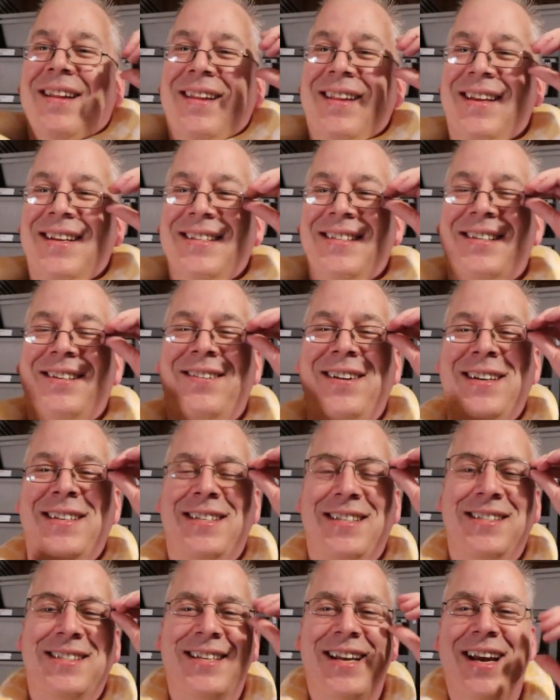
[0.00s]
This
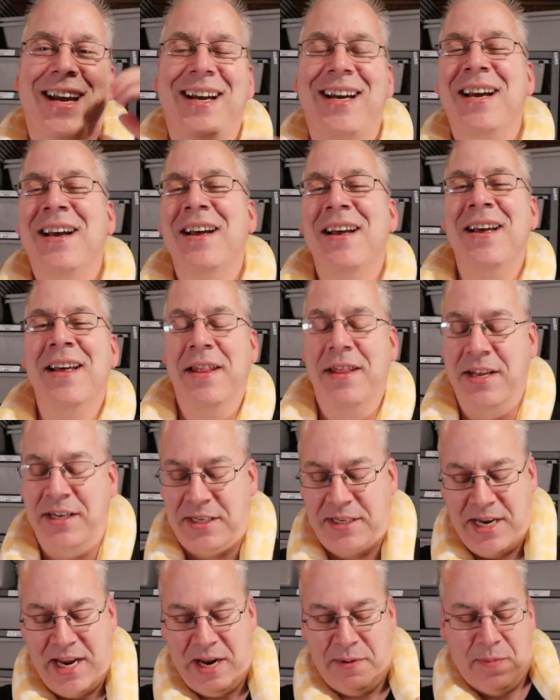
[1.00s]
crazy snake.
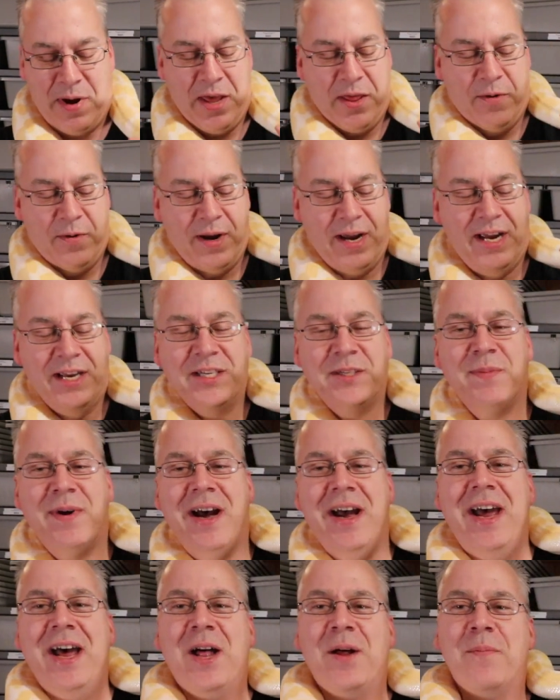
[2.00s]
This snake, by the way, is
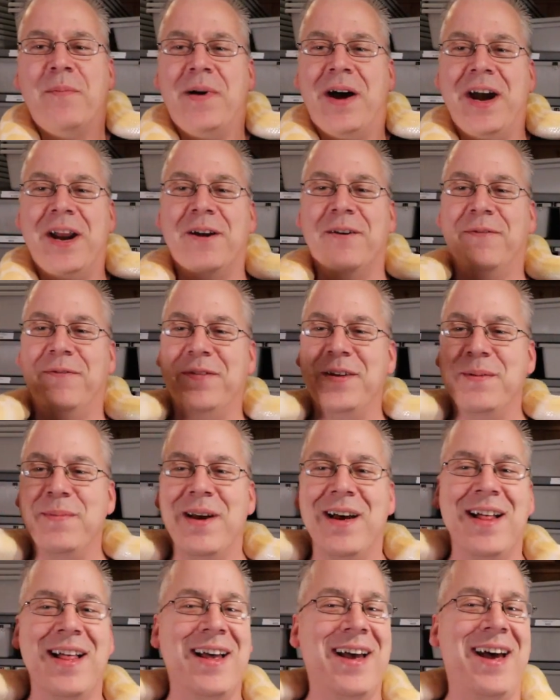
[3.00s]
my albino female.